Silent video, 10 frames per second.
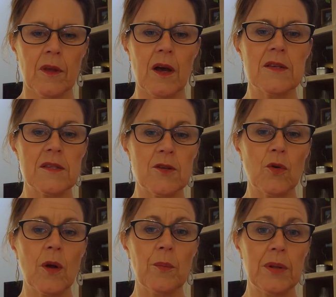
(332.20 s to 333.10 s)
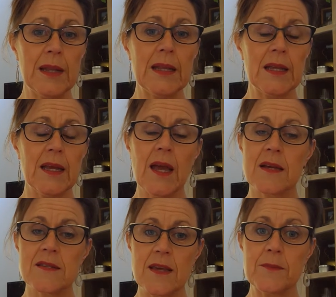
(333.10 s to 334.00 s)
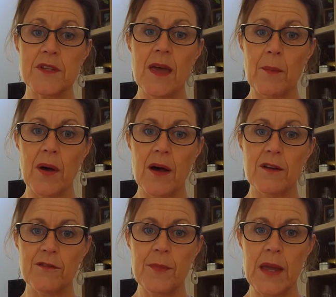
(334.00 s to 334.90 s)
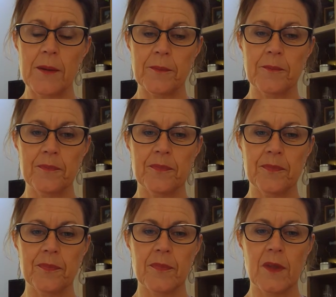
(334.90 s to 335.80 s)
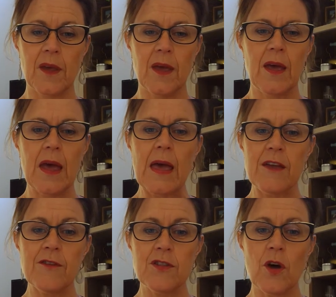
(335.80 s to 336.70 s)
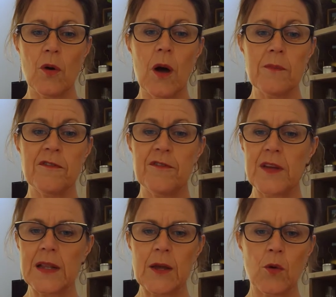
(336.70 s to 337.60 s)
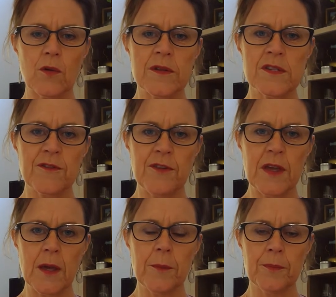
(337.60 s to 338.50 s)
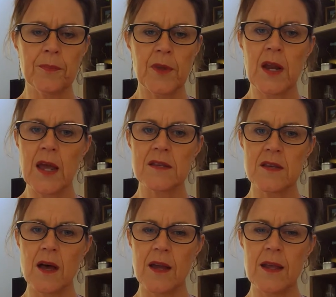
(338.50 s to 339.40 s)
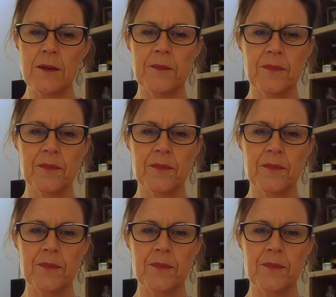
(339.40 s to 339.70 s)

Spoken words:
I still completely accept that part of me. Even though I'm feeling all this fear and anxiety,